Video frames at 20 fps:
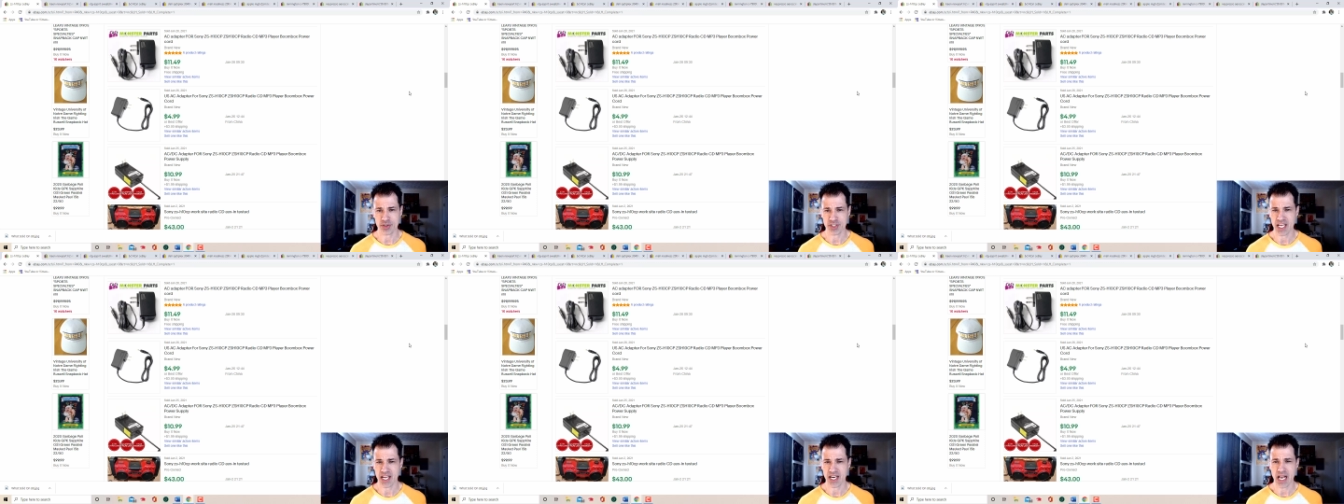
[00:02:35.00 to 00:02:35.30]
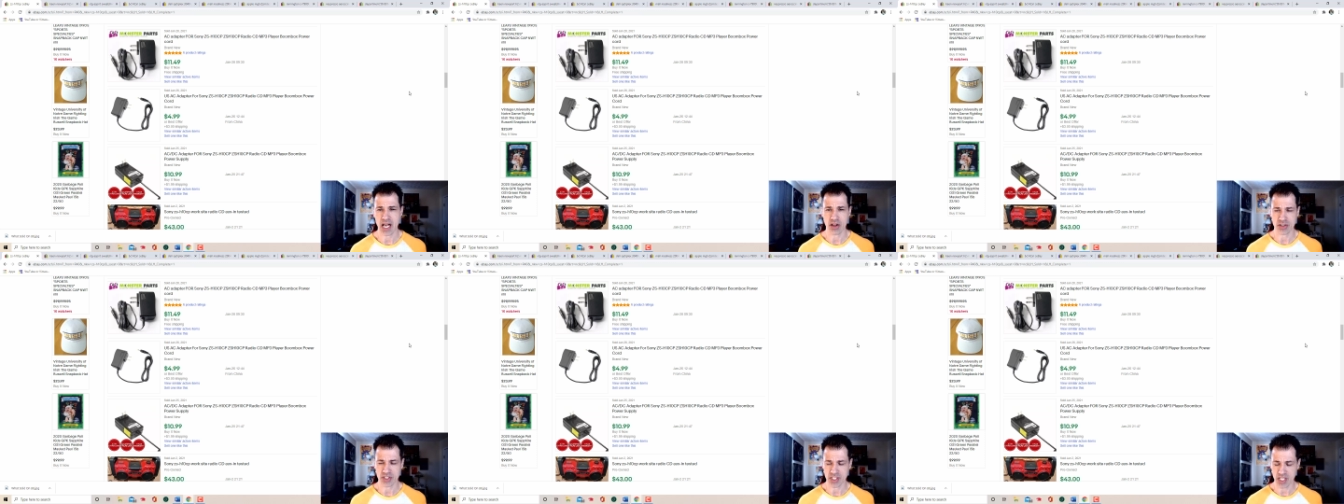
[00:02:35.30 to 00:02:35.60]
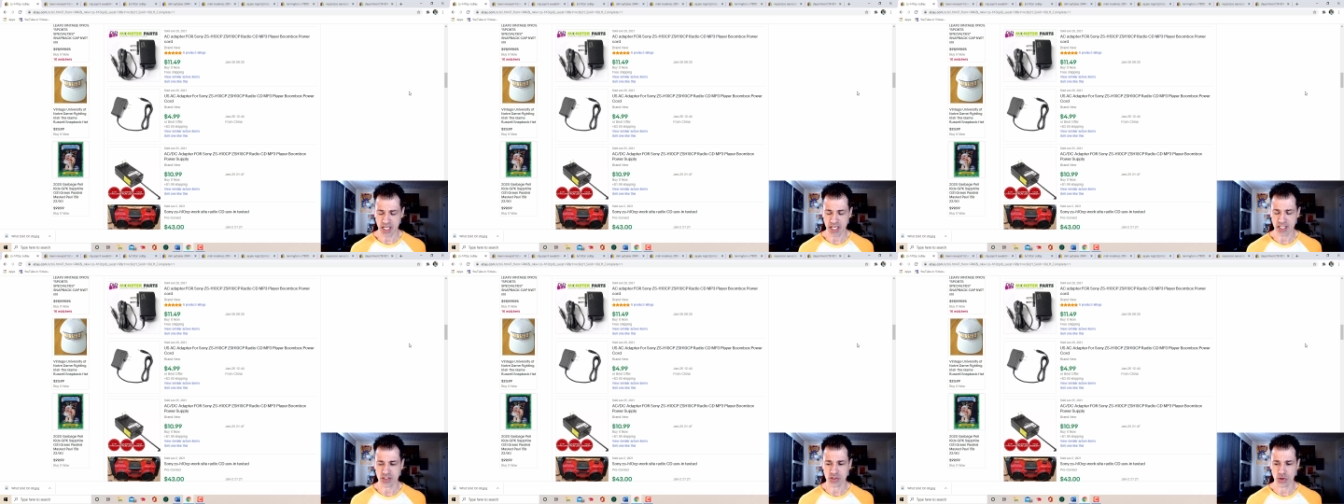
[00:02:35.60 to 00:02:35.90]
$10. I
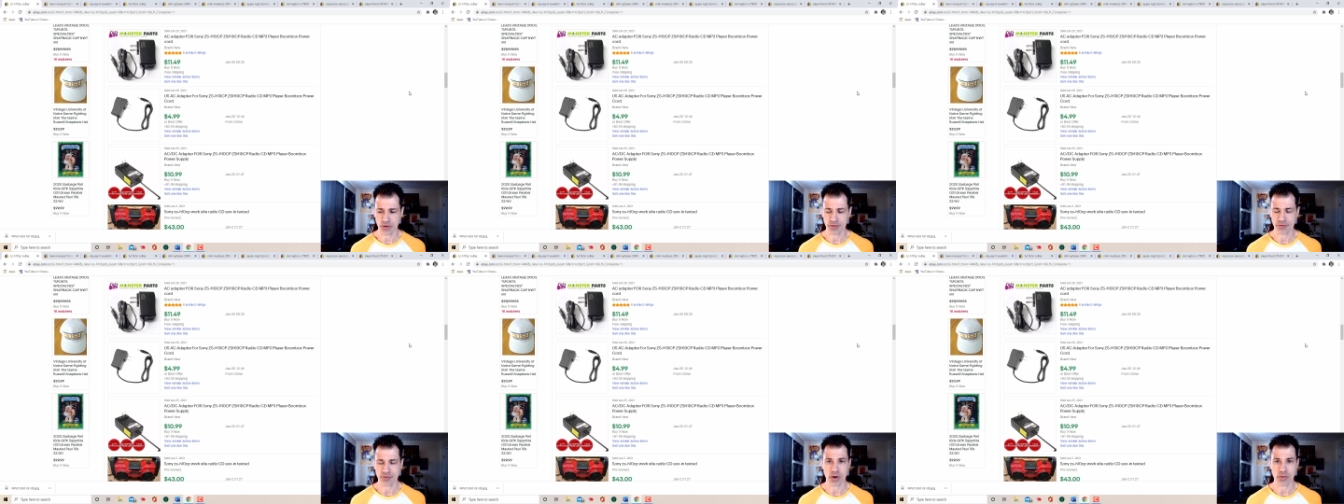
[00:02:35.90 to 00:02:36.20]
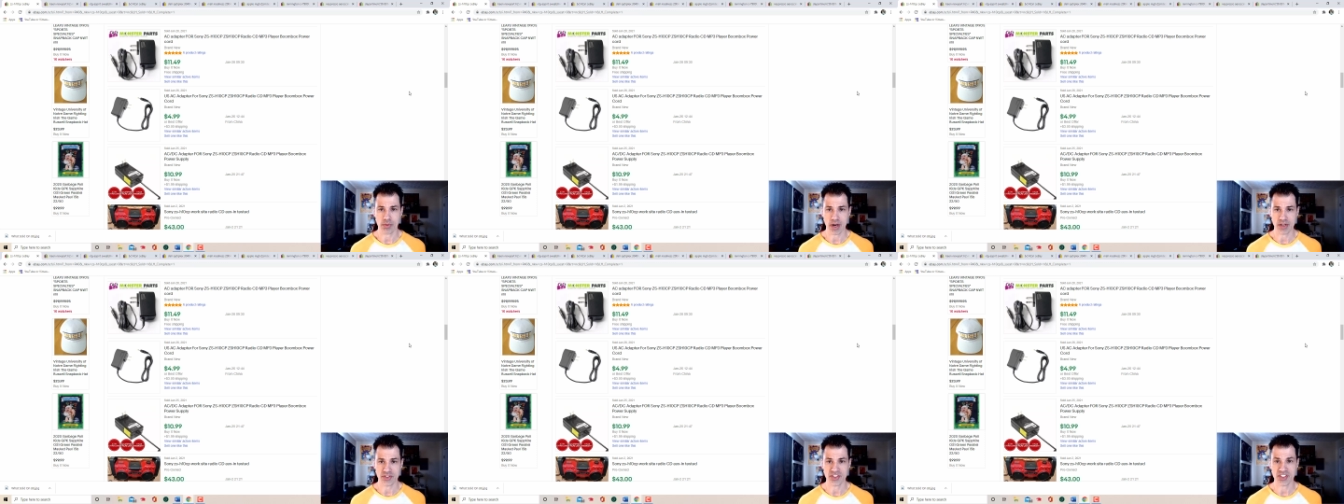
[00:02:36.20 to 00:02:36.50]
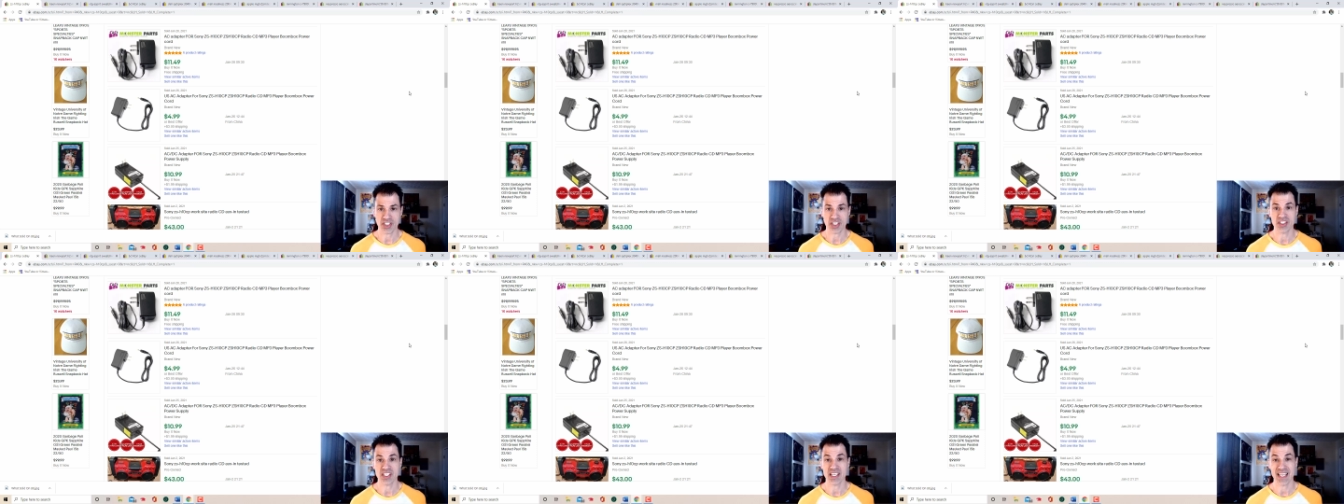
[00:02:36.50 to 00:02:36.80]
think I sold it for around
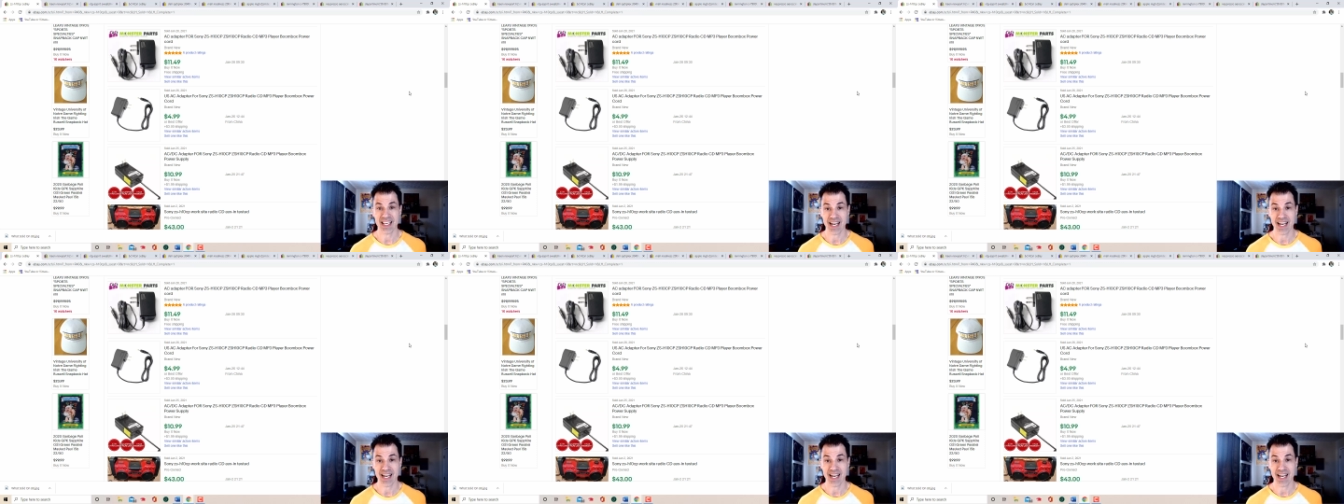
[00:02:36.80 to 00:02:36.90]
60.